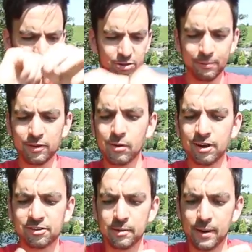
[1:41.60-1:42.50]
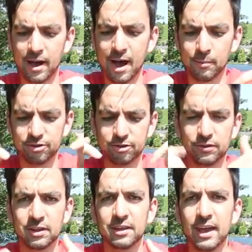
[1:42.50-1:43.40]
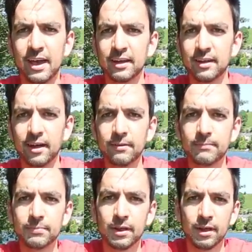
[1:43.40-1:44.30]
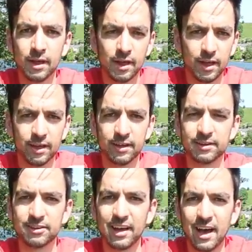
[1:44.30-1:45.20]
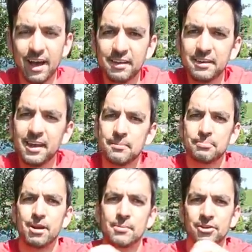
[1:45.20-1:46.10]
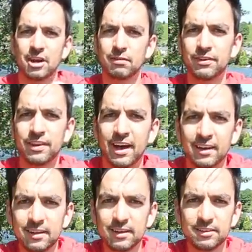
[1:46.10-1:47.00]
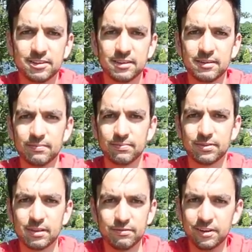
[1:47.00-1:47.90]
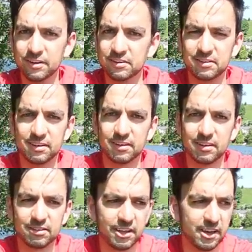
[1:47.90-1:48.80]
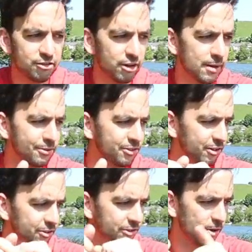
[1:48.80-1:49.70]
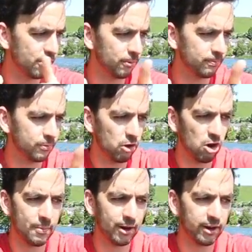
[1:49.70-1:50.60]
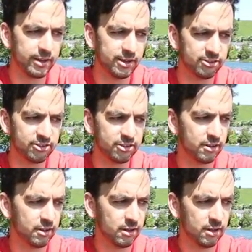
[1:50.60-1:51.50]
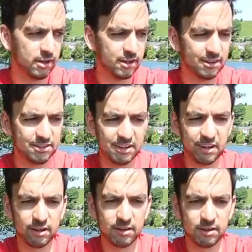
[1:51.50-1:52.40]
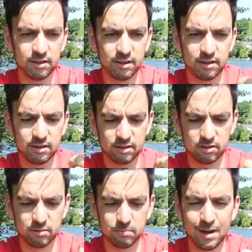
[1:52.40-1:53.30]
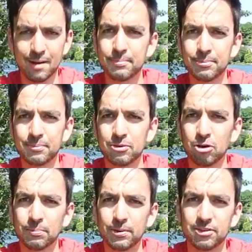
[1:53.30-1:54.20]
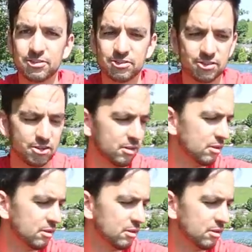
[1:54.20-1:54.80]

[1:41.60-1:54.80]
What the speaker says: Some of you are asking about how much stuff you can get in there, and I can get pretty much everything I need for day trips. So all my layers, dinner, map, compass.